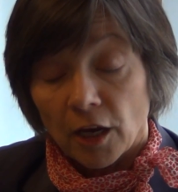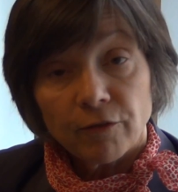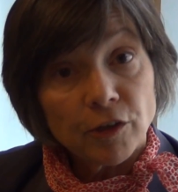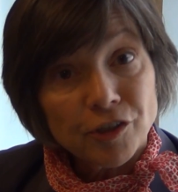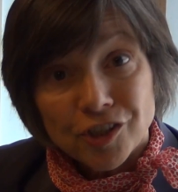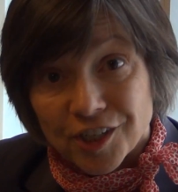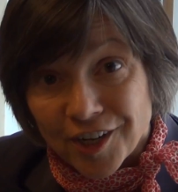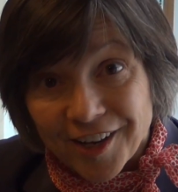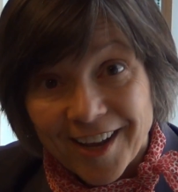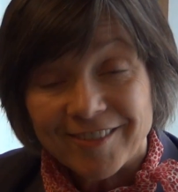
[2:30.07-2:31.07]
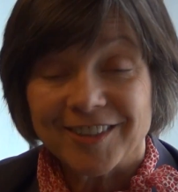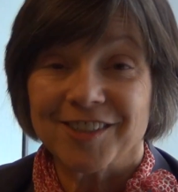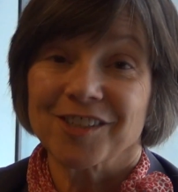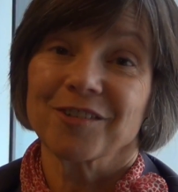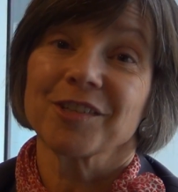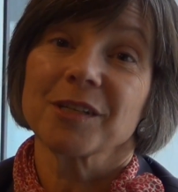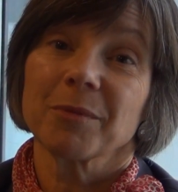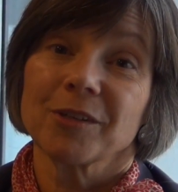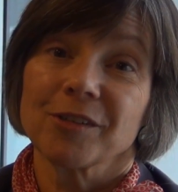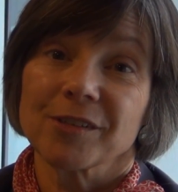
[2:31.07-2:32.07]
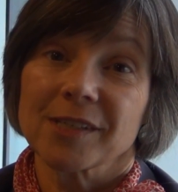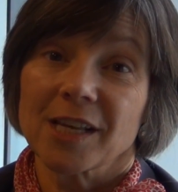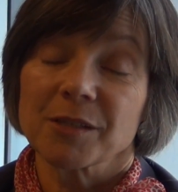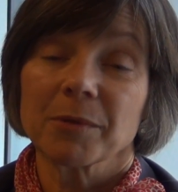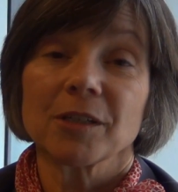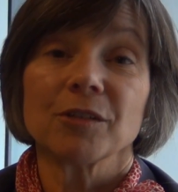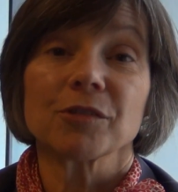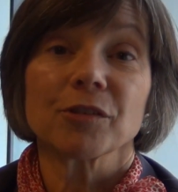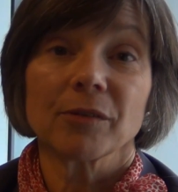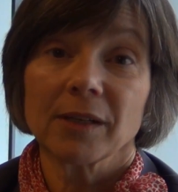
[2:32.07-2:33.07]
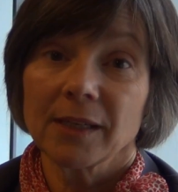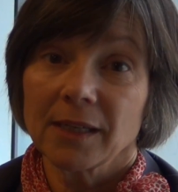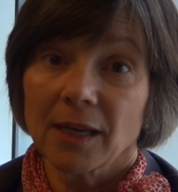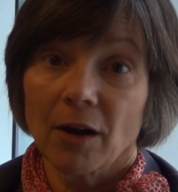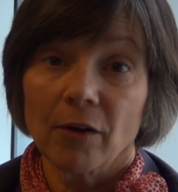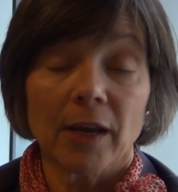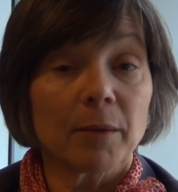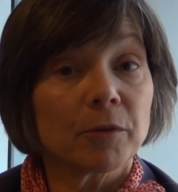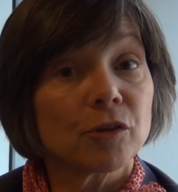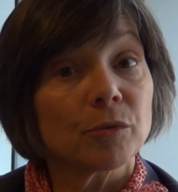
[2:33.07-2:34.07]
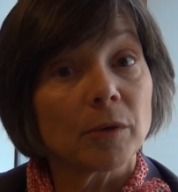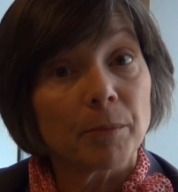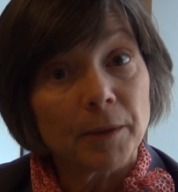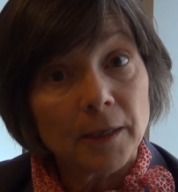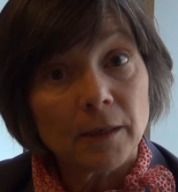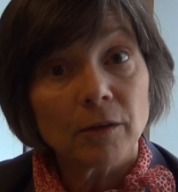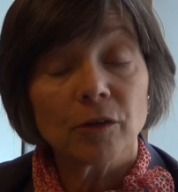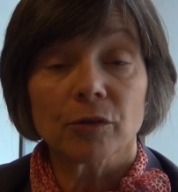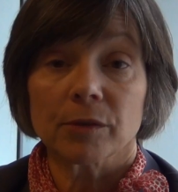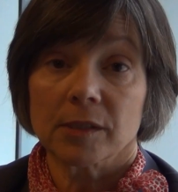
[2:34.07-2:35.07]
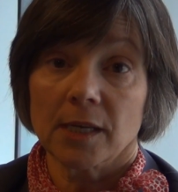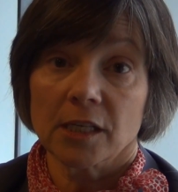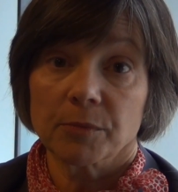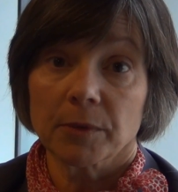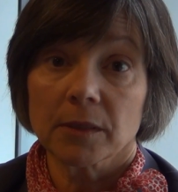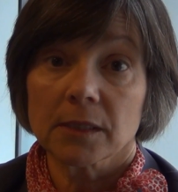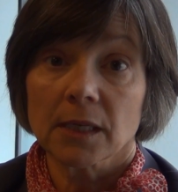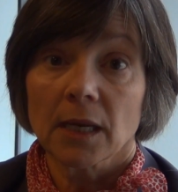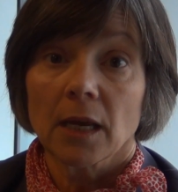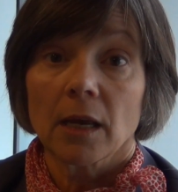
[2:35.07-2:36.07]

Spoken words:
If you still have concerns about your assessment, you certainly are able to appeal your assessment.